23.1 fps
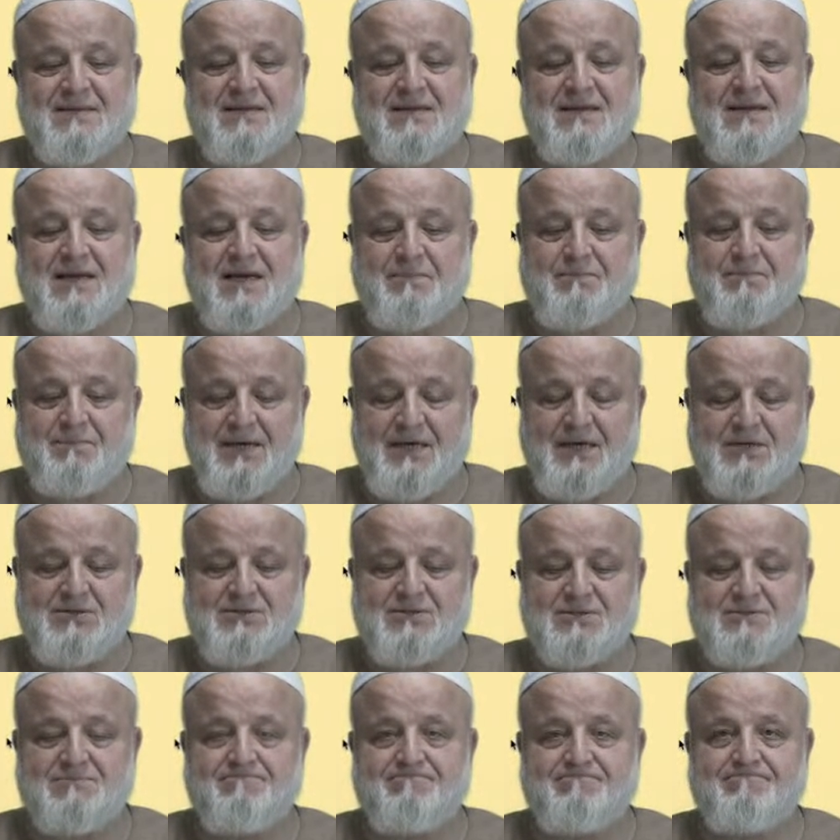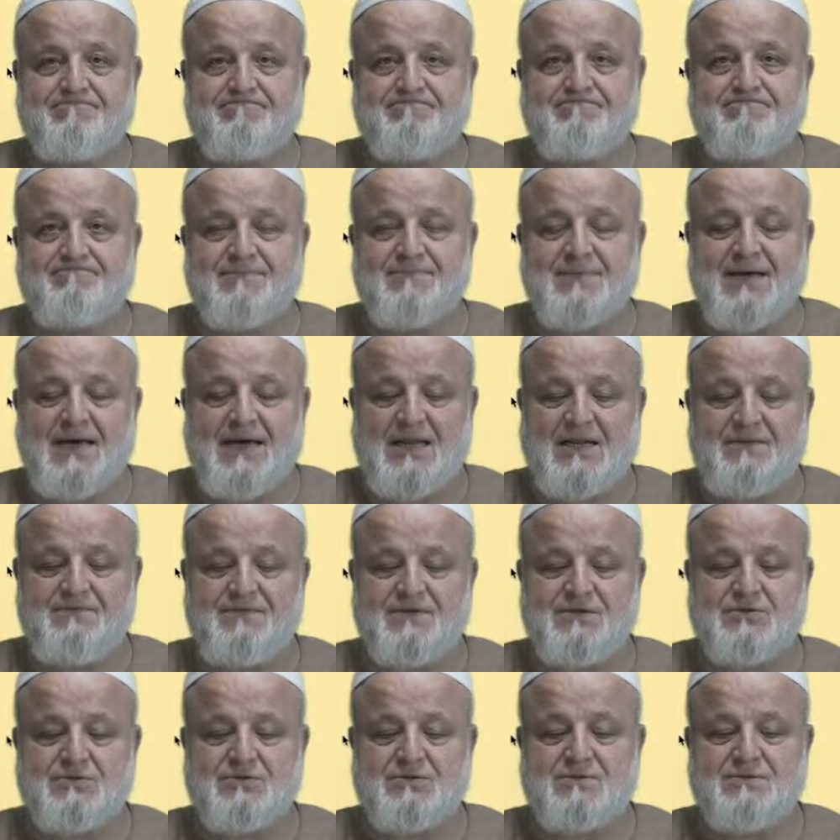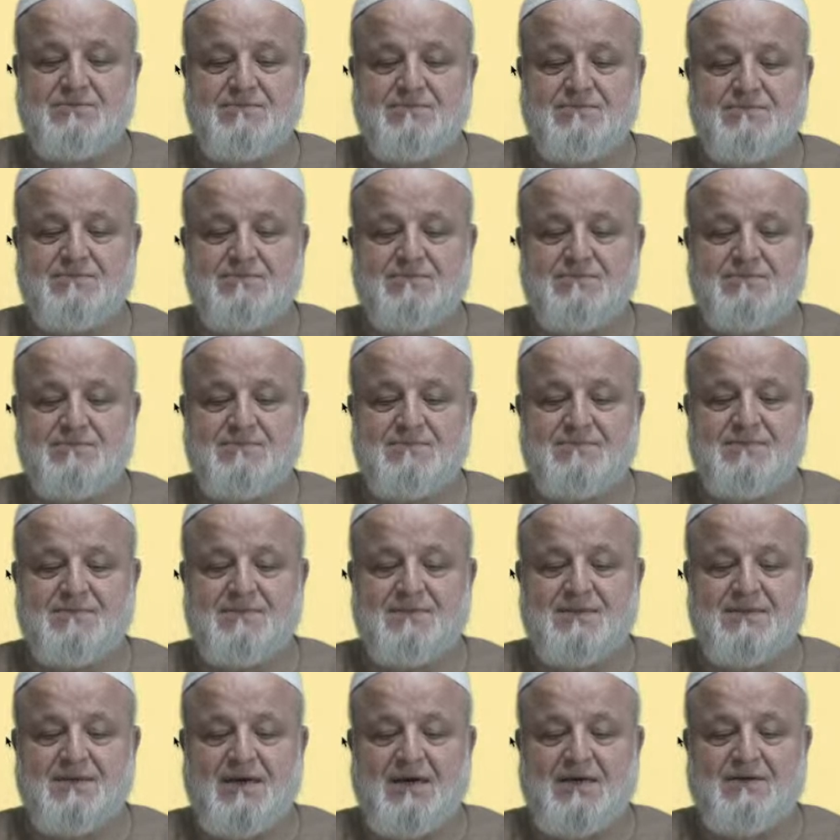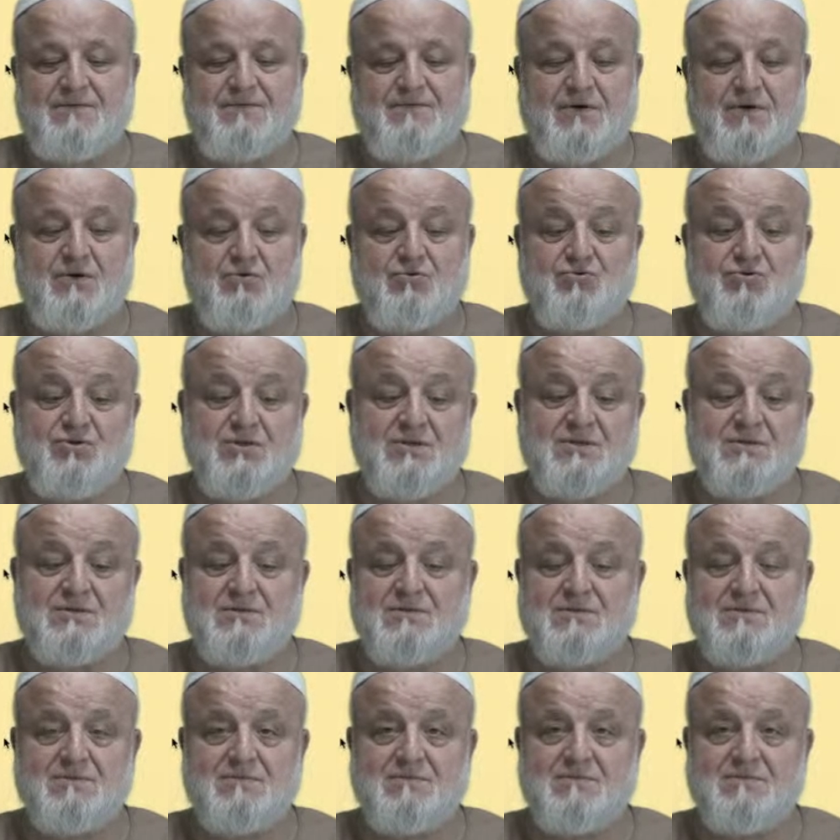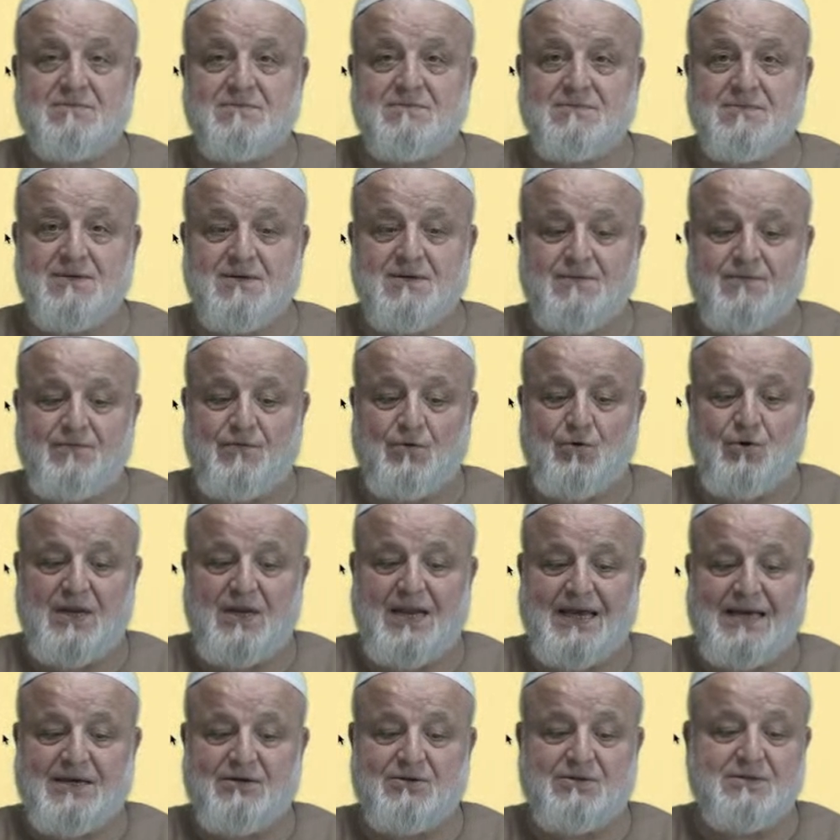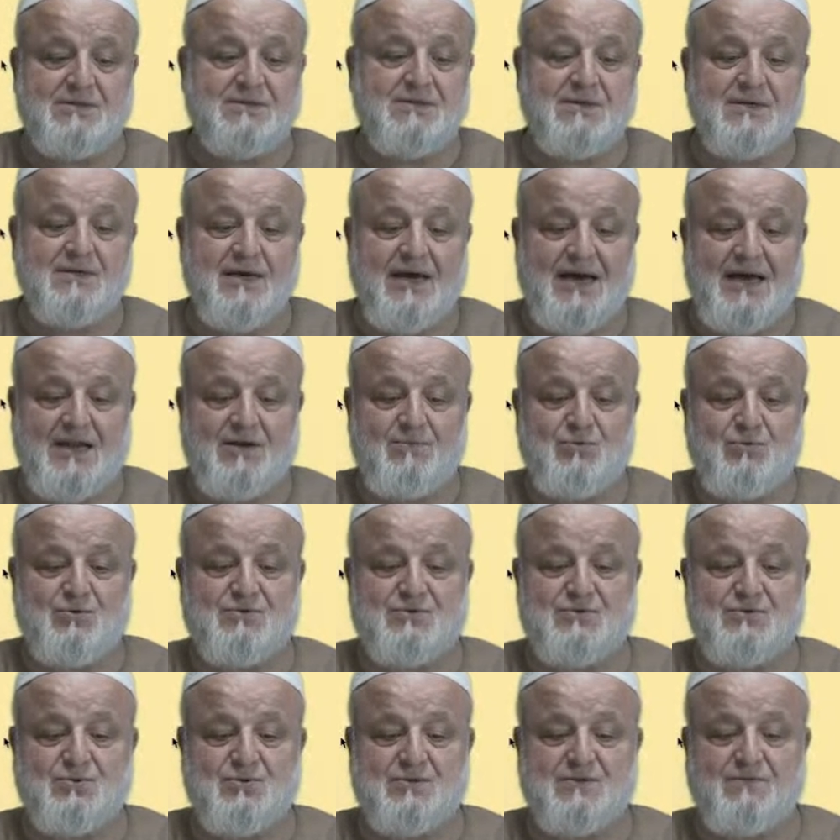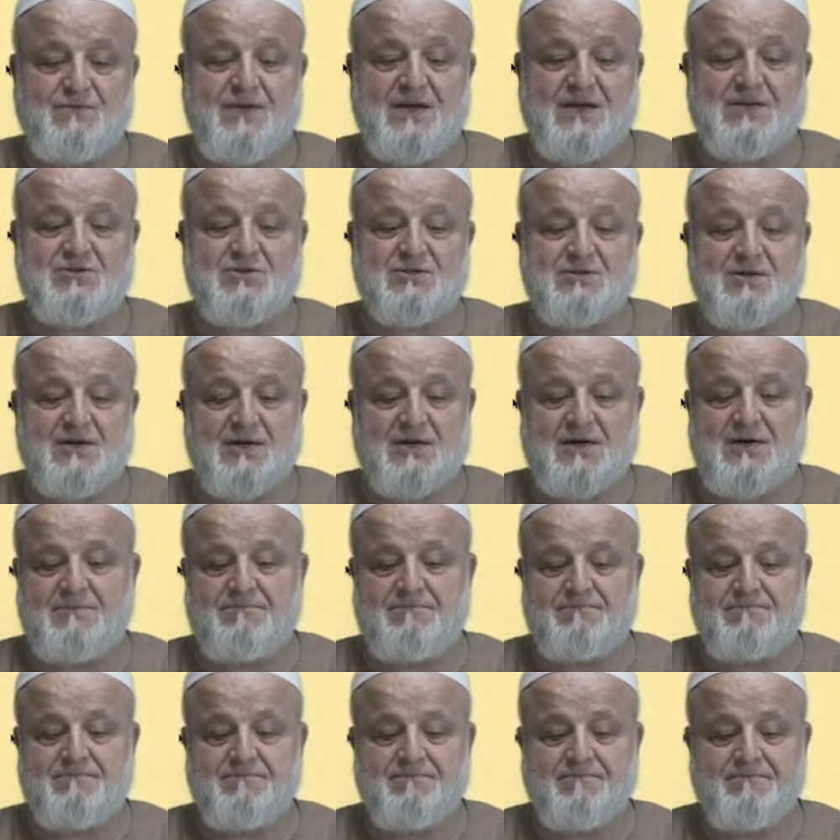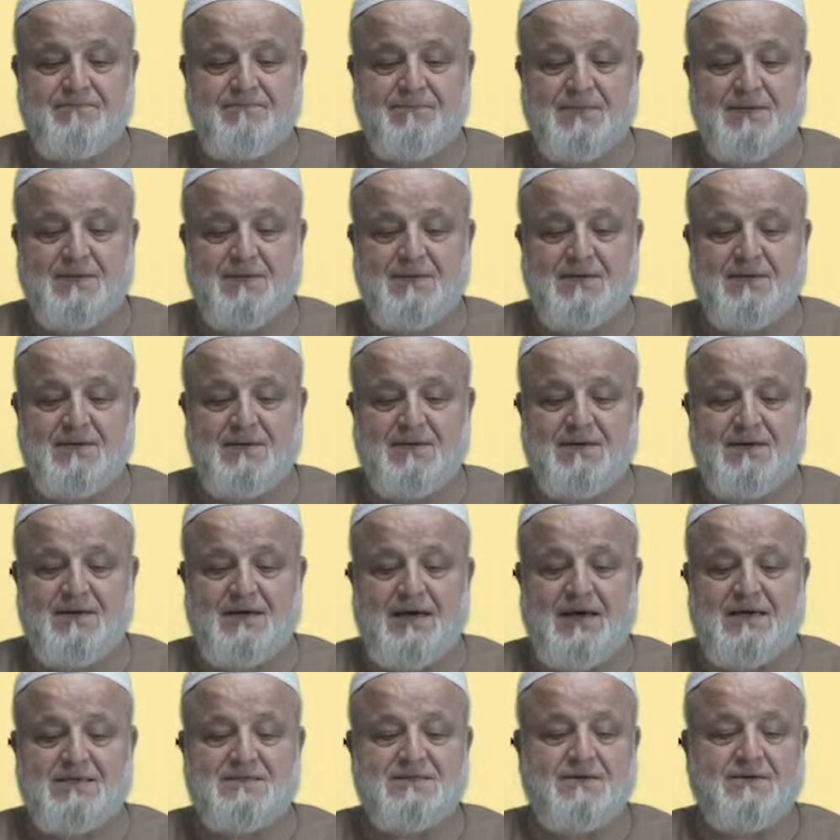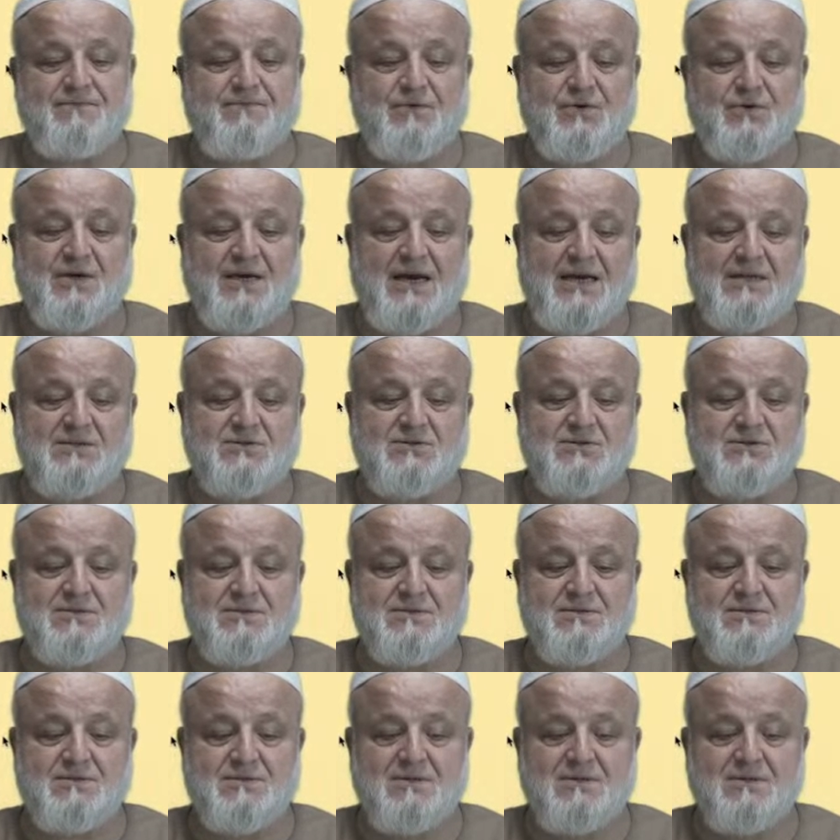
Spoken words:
like pigs, elephants, and ferocious four-legged animals whose flesh is haram, except for cats